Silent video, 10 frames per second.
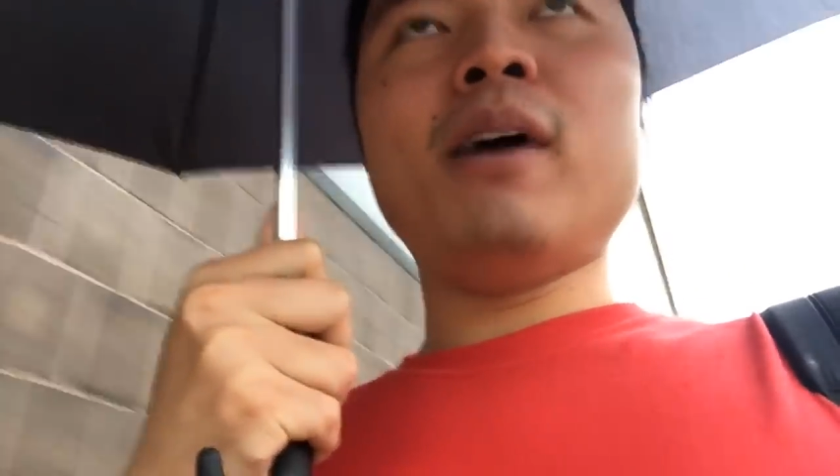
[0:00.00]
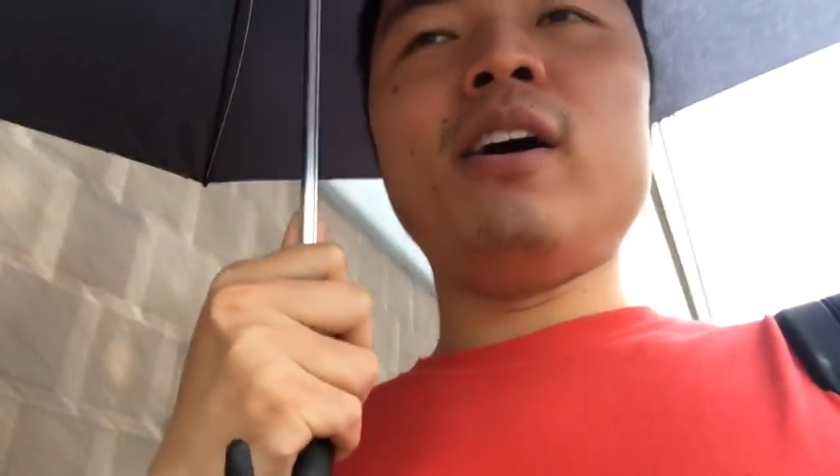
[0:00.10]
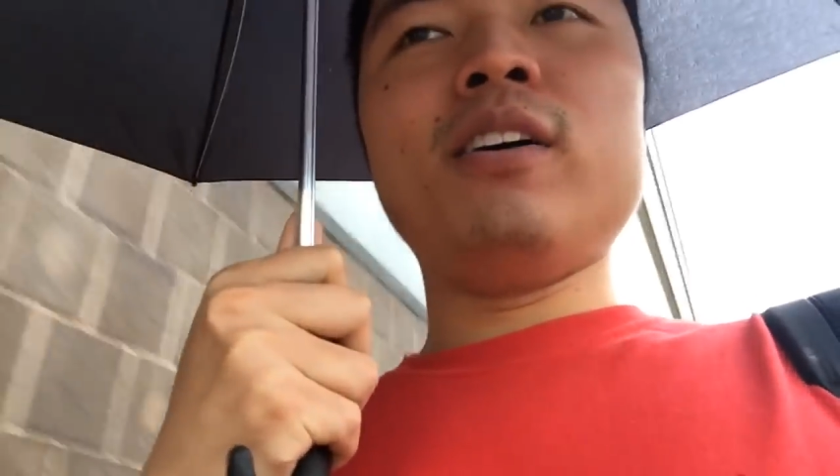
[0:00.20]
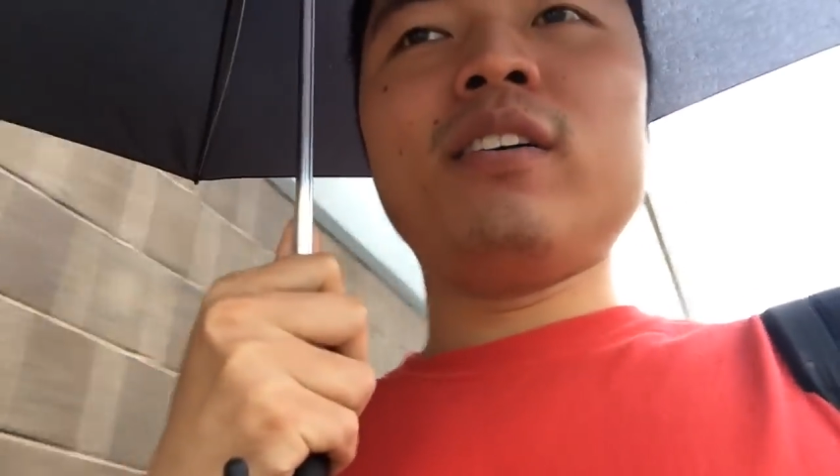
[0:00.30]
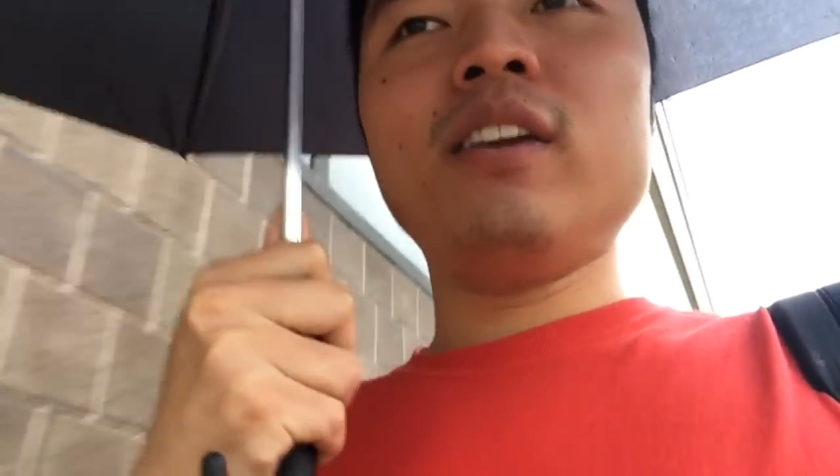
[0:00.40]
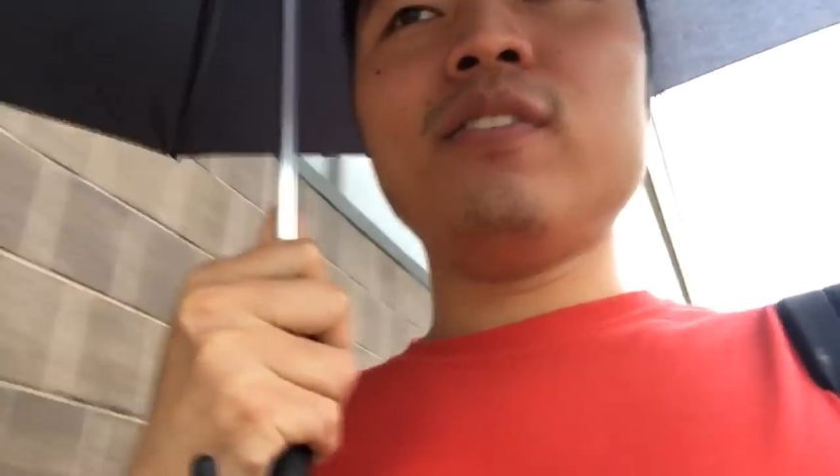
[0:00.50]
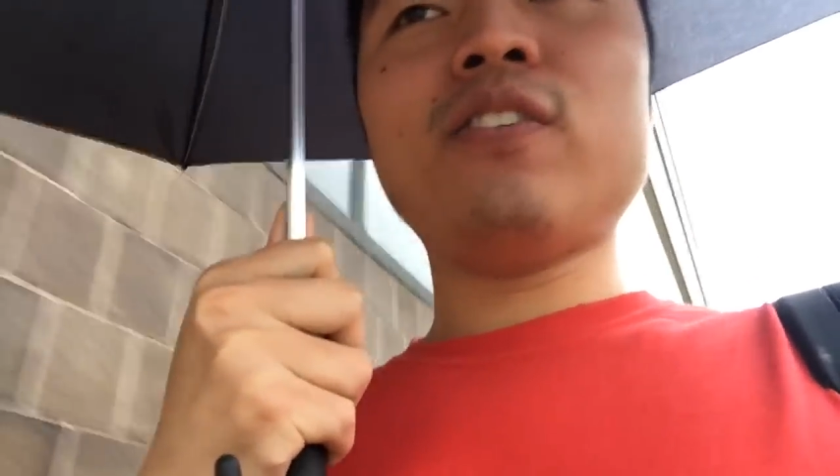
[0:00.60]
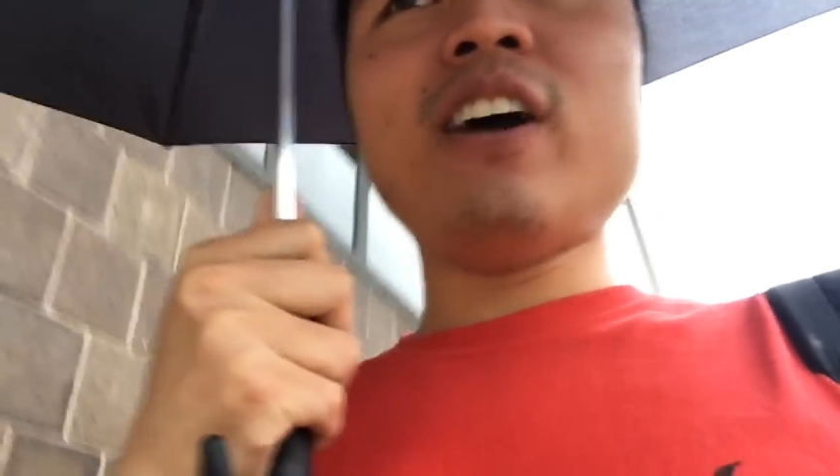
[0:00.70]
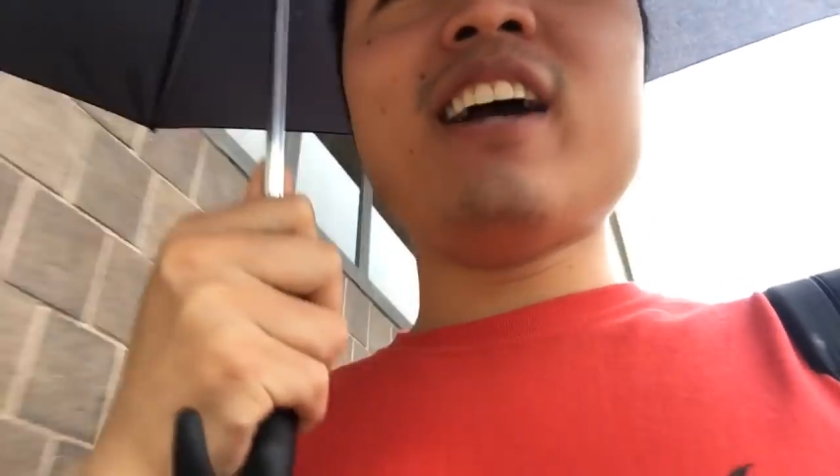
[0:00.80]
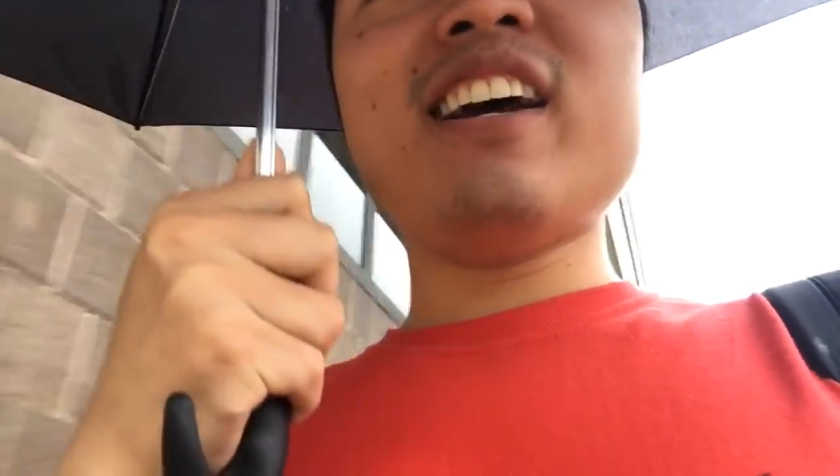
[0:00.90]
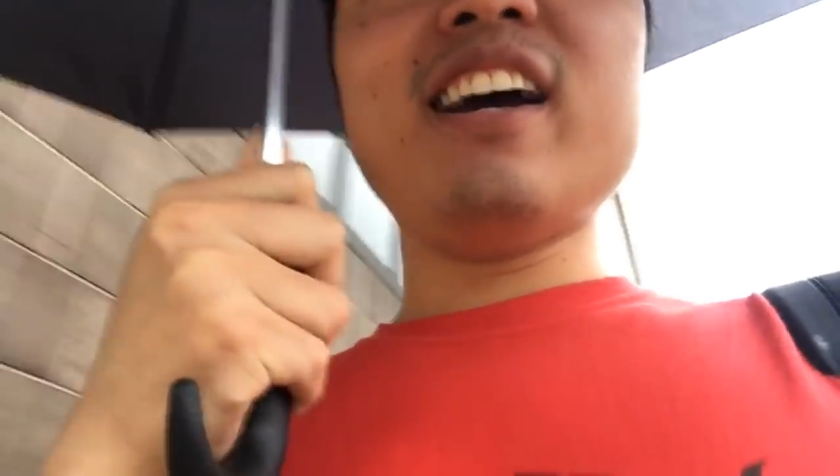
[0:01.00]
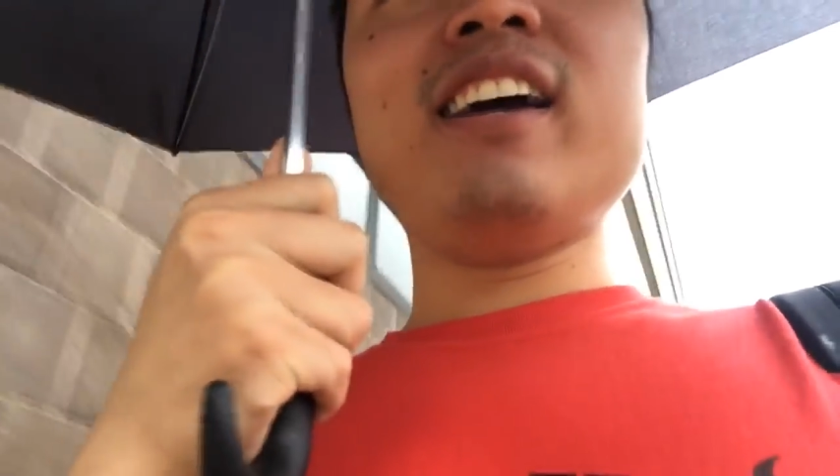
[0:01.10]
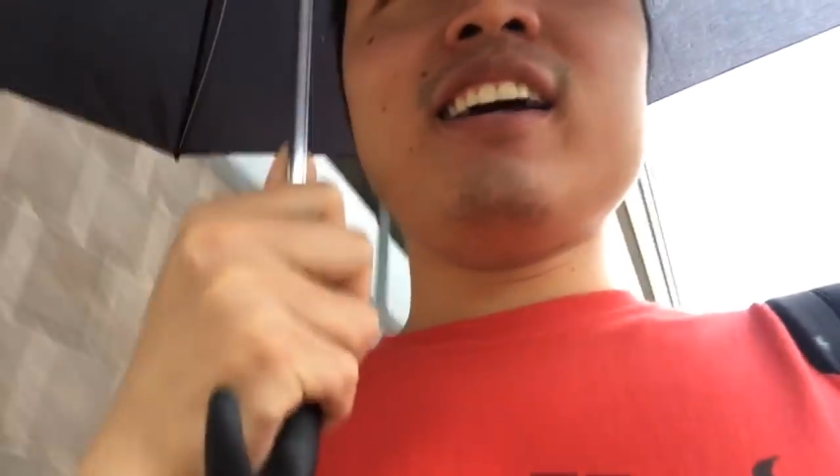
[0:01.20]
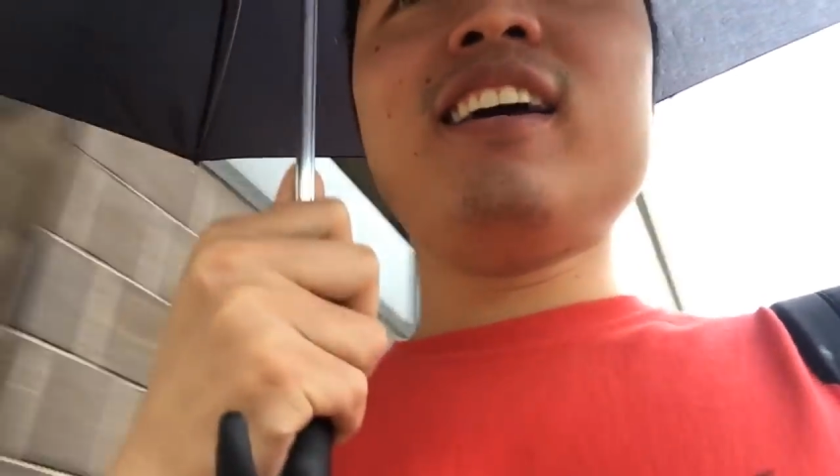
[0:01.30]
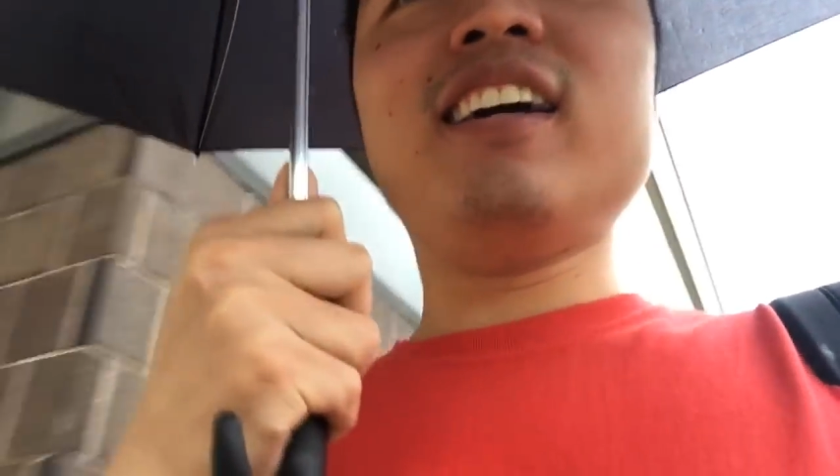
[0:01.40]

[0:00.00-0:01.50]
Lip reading: on Friday,